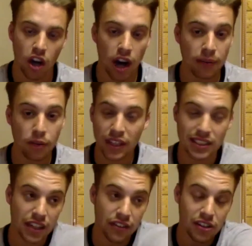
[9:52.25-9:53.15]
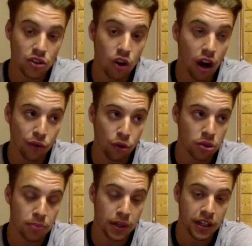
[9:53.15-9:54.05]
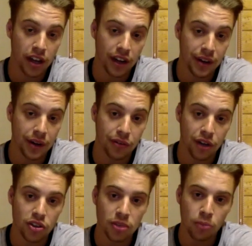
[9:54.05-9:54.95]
I'm not necessarily sure. I thought it was a brilliant idea at first.